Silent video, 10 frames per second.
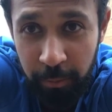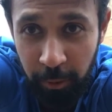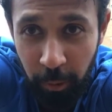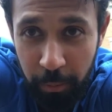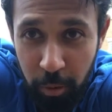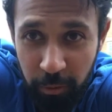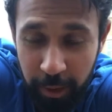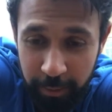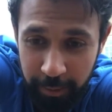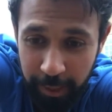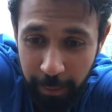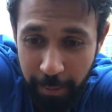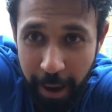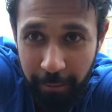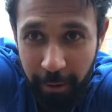So we're moving to get
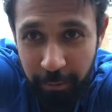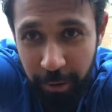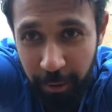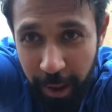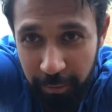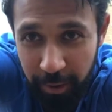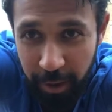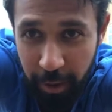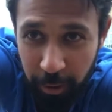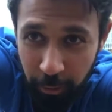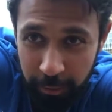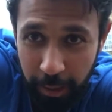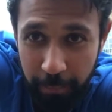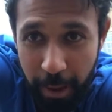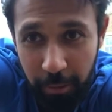better at real life, not to
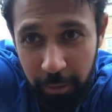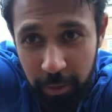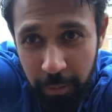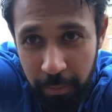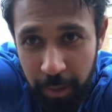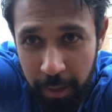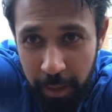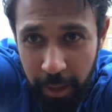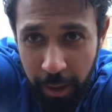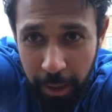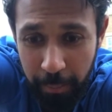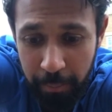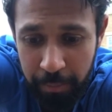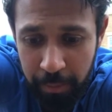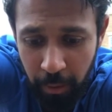get better in the gym,
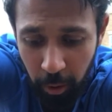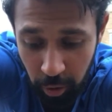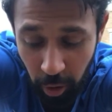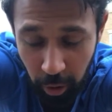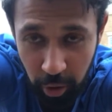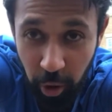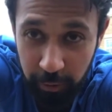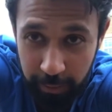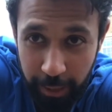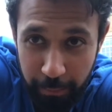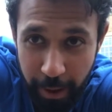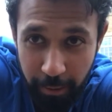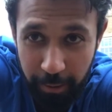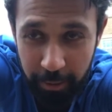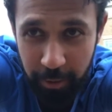or not just to get better
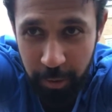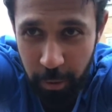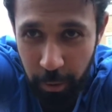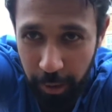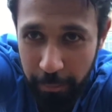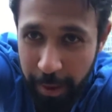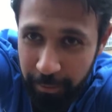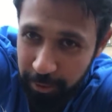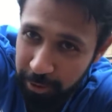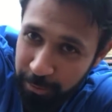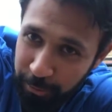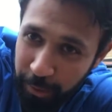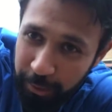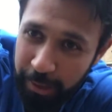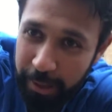in the gym. You will get better in the gym as
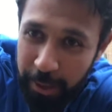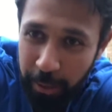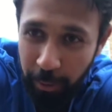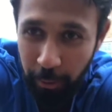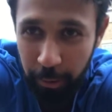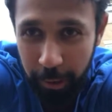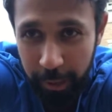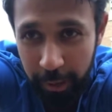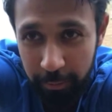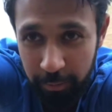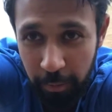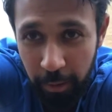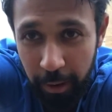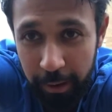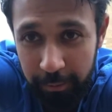well, but we're looking at it from a
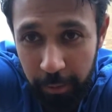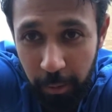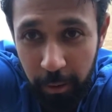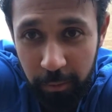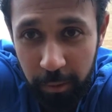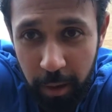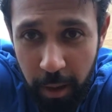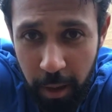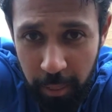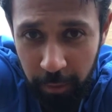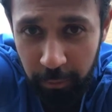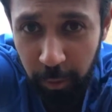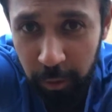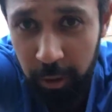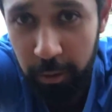more holistic point of view. Thanks for
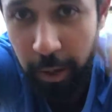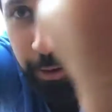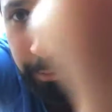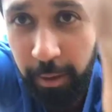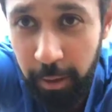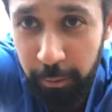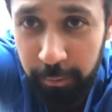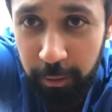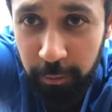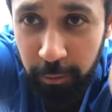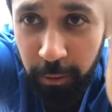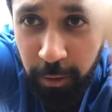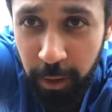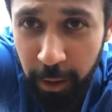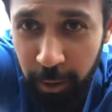watching, you guys. I'll see you soon.
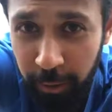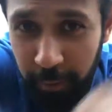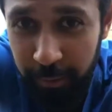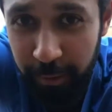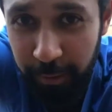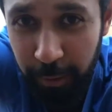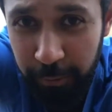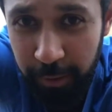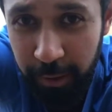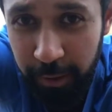Look after yourselves.